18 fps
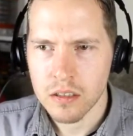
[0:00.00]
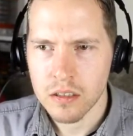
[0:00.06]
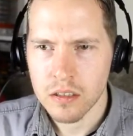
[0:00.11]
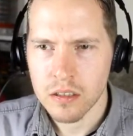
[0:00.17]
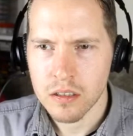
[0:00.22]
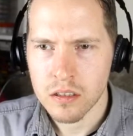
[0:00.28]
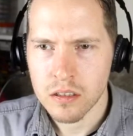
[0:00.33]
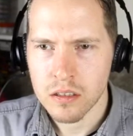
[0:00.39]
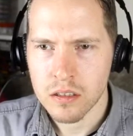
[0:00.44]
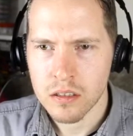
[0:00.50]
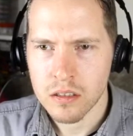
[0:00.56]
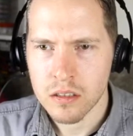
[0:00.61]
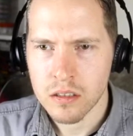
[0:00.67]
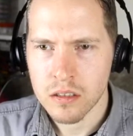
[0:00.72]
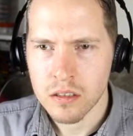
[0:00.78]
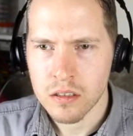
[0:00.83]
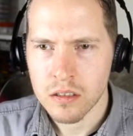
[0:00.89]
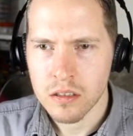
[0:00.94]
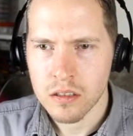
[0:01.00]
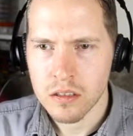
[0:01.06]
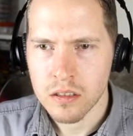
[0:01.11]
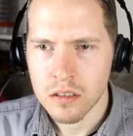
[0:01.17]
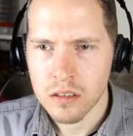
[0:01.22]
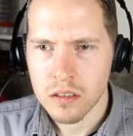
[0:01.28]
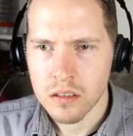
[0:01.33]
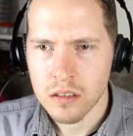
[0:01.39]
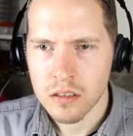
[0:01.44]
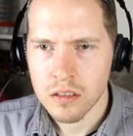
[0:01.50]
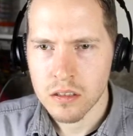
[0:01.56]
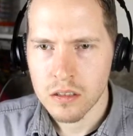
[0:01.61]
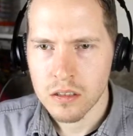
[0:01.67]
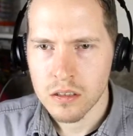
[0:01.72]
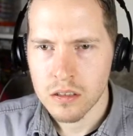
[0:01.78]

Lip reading: Nobody speaks.